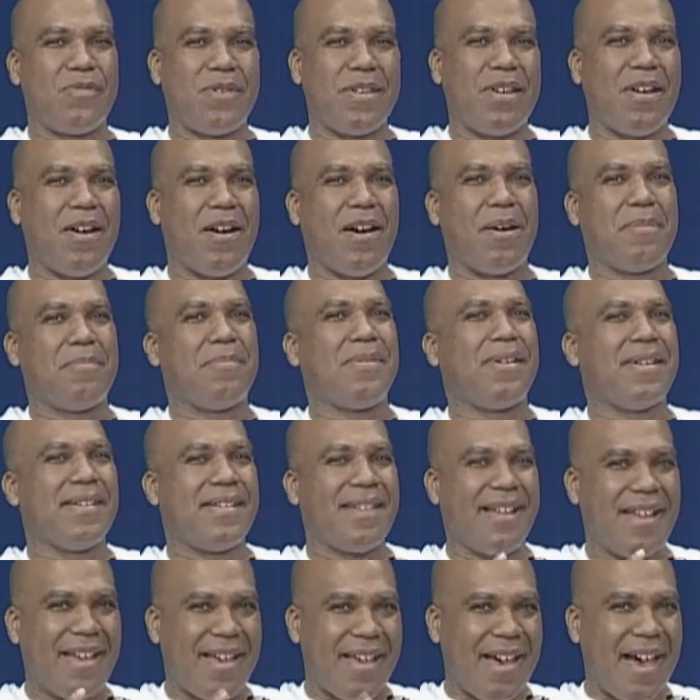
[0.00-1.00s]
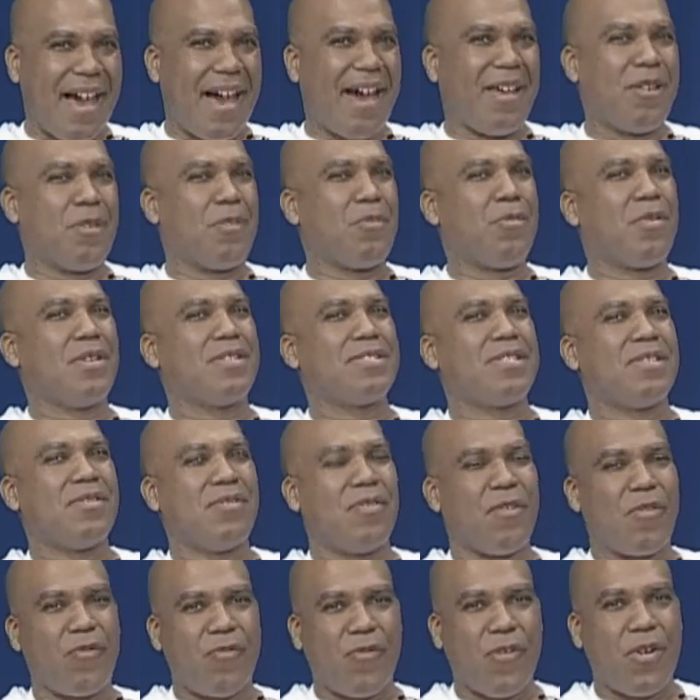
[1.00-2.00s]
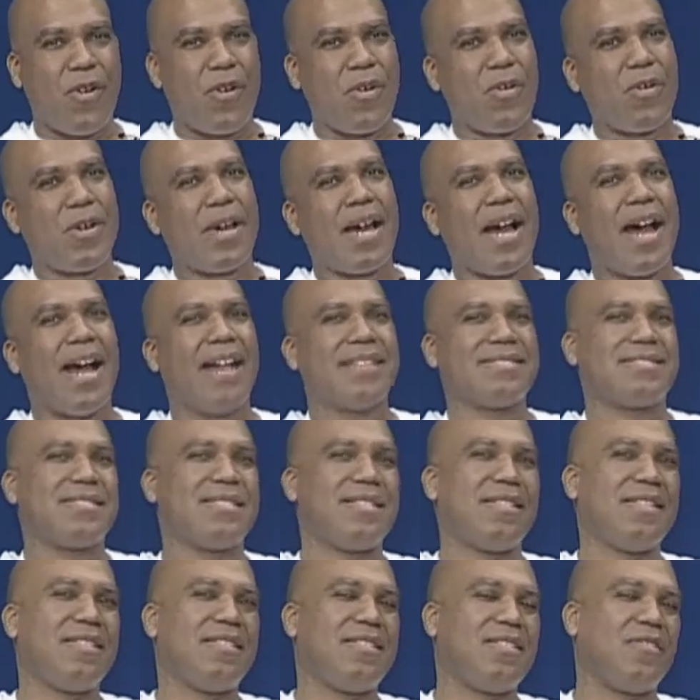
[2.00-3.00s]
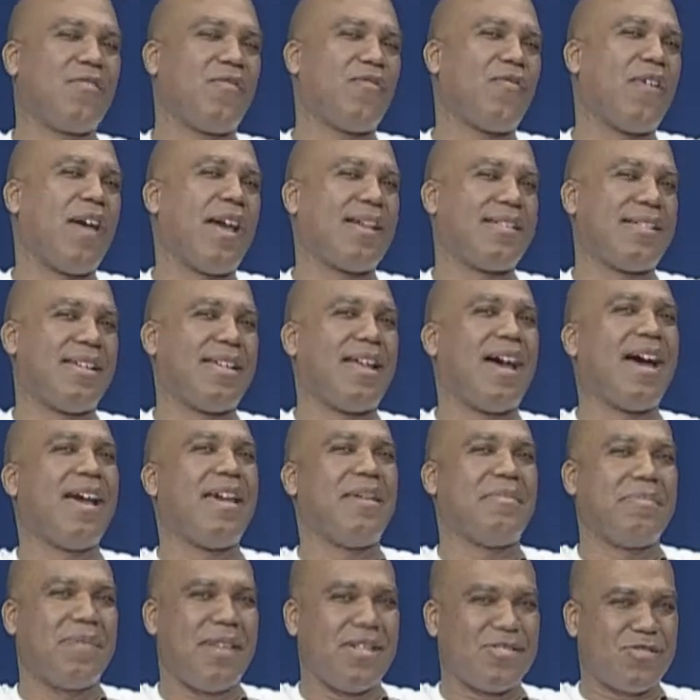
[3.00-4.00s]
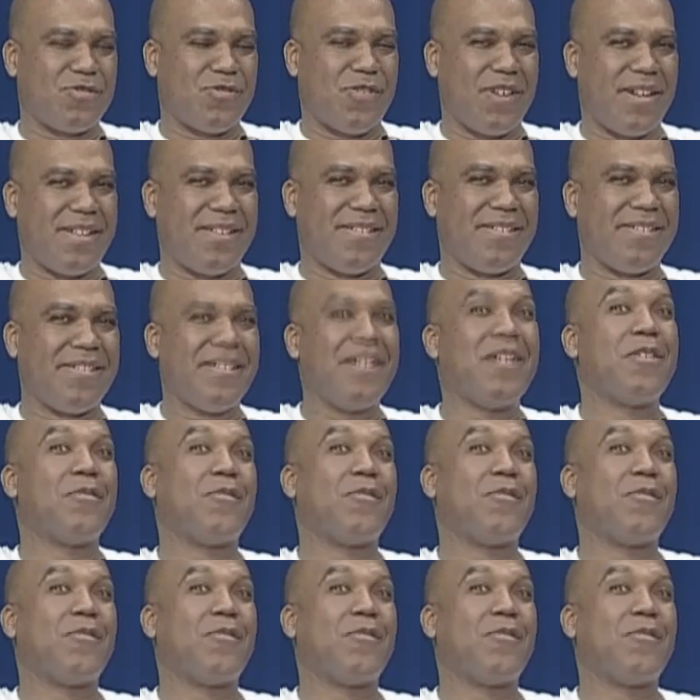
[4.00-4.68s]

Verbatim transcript: We are, but I don't want to refer constantly to the fact that I am their trainer.